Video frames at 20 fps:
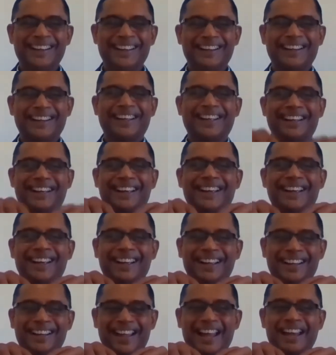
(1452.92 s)
that,
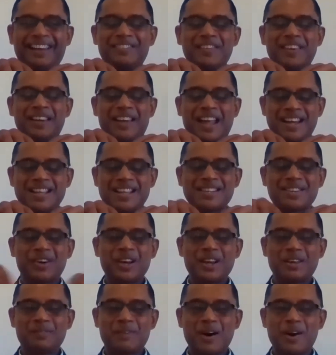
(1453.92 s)
that is
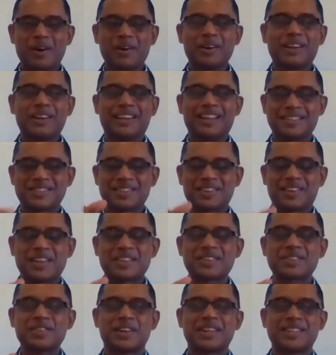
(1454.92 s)
all about the
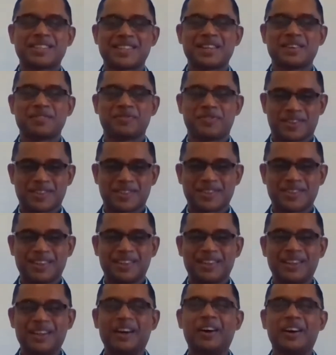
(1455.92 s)
stress on a surface
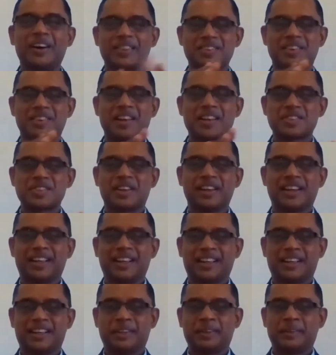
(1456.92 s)
uh, stress on
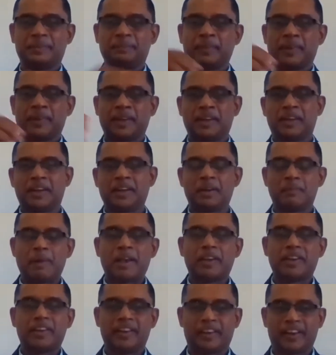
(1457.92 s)
a, on a
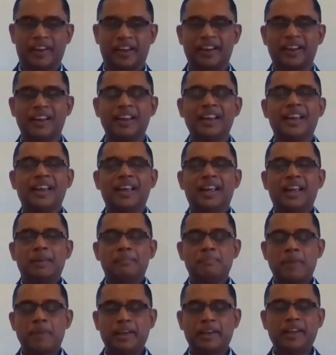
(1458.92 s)
material.
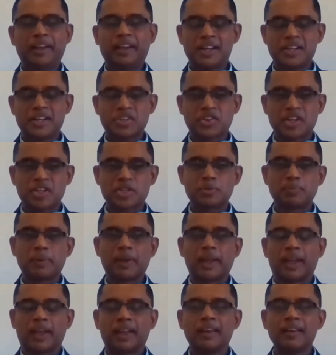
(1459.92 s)
Mm-hmm. Material stress
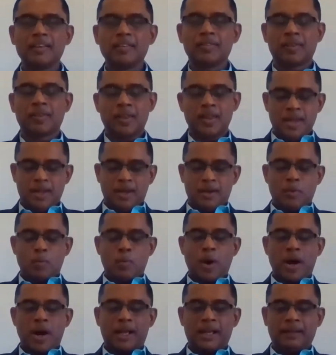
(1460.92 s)
means
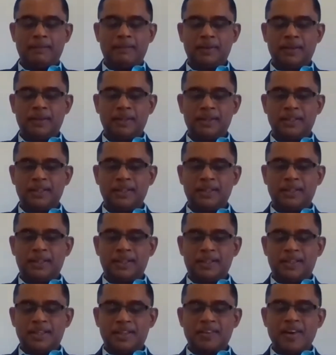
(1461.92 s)
whatever
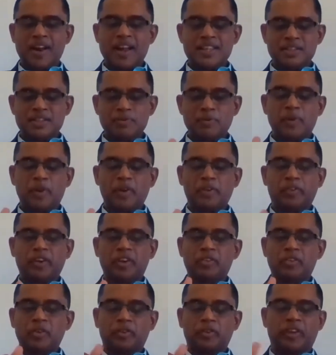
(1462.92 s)
the, the
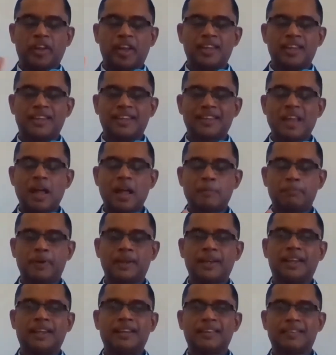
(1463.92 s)
transformations or changes
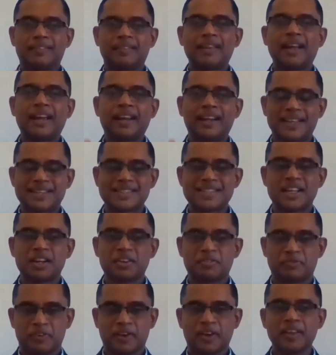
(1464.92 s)
happen inside the
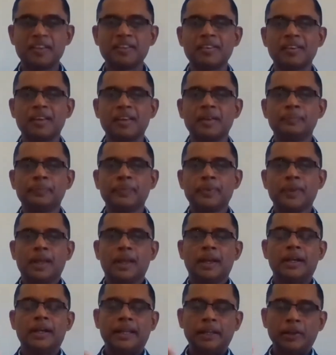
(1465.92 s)
surface
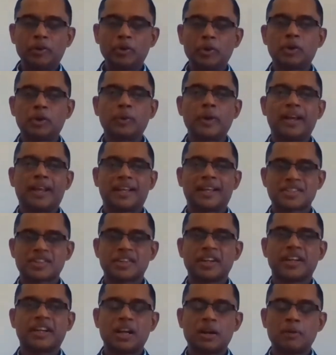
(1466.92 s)
due to an
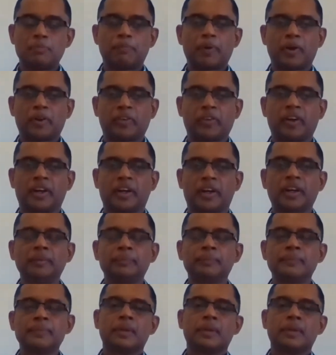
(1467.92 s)
external pressure